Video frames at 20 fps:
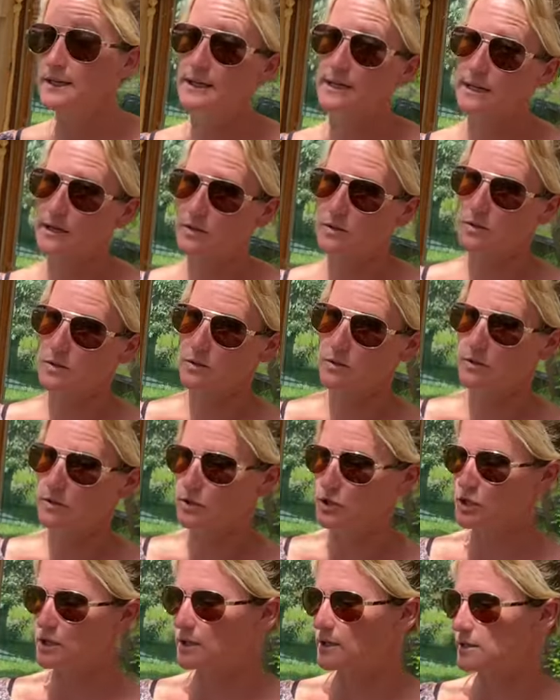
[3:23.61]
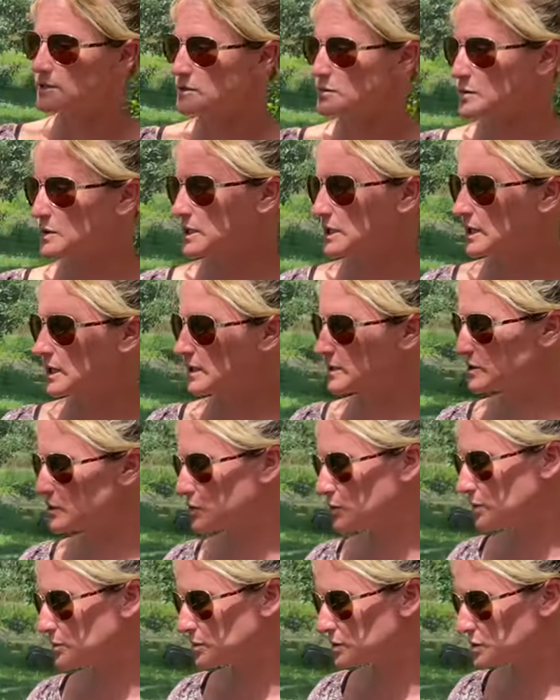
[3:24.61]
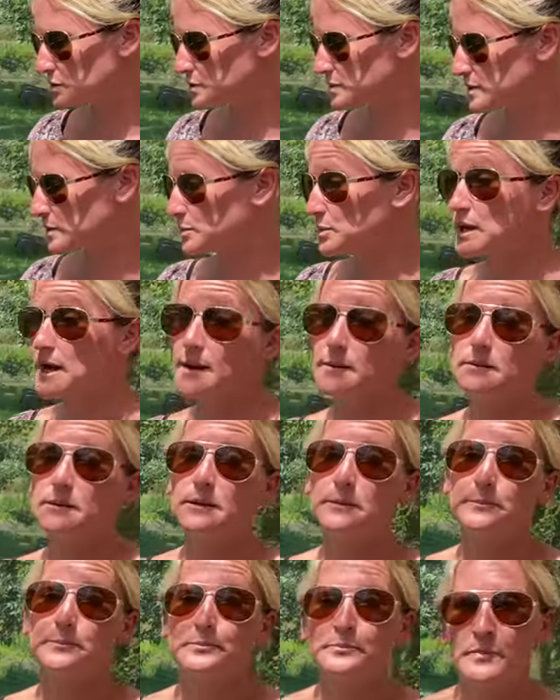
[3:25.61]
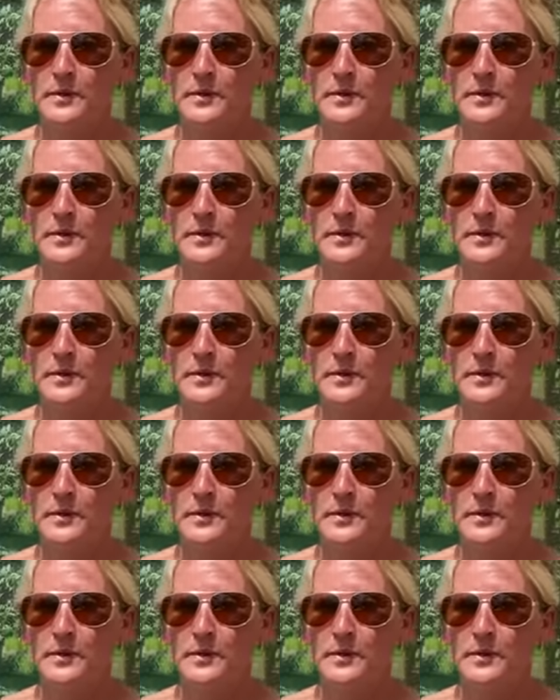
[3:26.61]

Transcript: And also the chickens would get into them, which was a problem,